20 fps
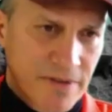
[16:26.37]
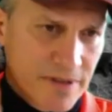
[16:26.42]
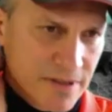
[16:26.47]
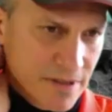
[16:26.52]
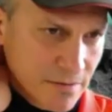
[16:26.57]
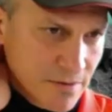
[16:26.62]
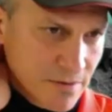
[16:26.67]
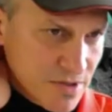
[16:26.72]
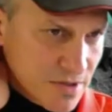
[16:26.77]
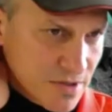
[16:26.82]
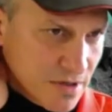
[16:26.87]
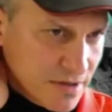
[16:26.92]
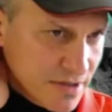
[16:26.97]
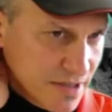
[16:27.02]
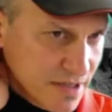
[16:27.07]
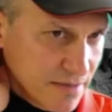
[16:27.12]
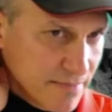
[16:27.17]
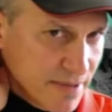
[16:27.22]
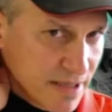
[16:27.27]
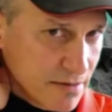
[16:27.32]
video was
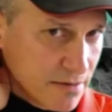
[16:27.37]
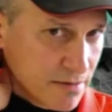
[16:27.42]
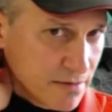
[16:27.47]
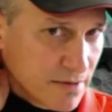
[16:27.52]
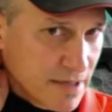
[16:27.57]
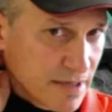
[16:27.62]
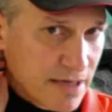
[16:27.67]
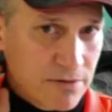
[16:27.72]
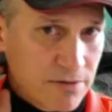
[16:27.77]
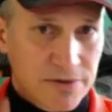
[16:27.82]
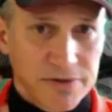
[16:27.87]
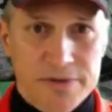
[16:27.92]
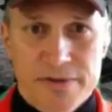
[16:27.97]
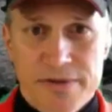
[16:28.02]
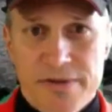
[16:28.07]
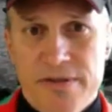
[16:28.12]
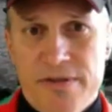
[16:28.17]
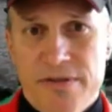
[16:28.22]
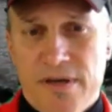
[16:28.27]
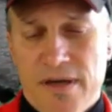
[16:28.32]
talking about how
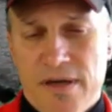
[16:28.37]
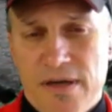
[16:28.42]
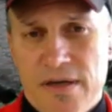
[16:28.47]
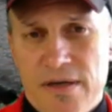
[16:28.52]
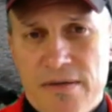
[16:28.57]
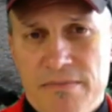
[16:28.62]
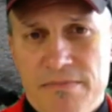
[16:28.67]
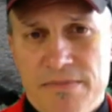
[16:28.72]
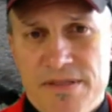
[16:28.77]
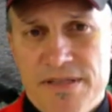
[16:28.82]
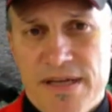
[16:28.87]
good um,